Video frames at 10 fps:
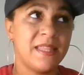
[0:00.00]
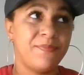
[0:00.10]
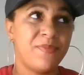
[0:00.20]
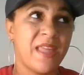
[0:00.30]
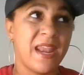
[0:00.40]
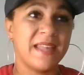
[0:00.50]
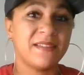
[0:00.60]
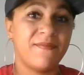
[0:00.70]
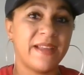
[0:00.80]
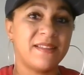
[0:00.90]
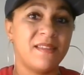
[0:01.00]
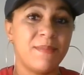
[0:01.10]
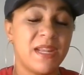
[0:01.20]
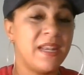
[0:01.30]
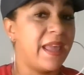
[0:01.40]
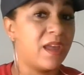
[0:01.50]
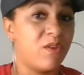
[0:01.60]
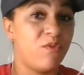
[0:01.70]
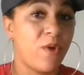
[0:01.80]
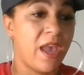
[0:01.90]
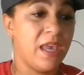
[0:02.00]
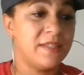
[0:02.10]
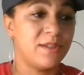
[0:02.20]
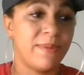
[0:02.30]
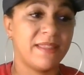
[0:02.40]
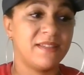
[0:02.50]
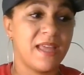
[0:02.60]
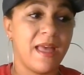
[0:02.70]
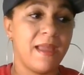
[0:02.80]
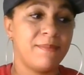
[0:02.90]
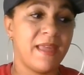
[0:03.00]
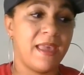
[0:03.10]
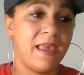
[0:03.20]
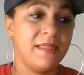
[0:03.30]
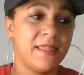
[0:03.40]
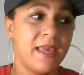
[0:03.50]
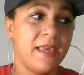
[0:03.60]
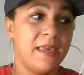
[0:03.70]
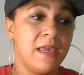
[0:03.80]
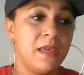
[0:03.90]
that has affected them in a negative way. So by the time they they,